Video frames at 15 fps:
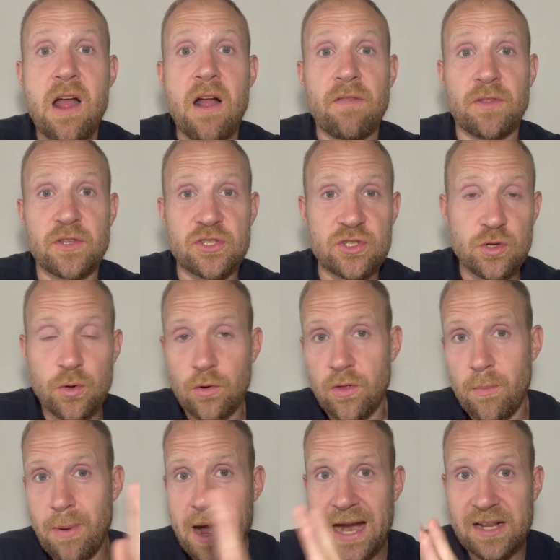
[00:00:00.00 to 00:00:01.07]
the sooner the
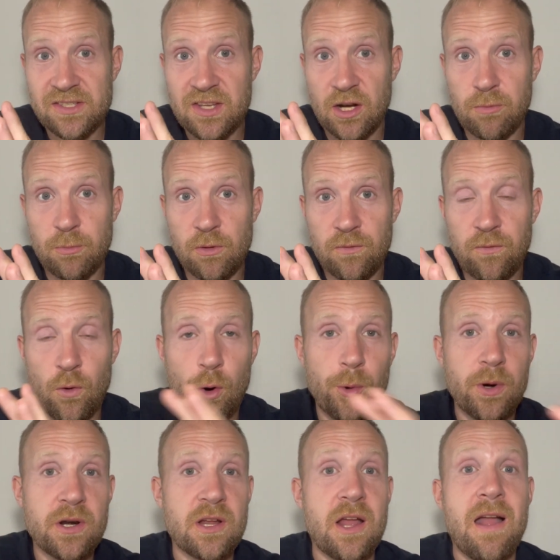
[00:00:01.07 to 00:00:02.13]
body's going to move forward,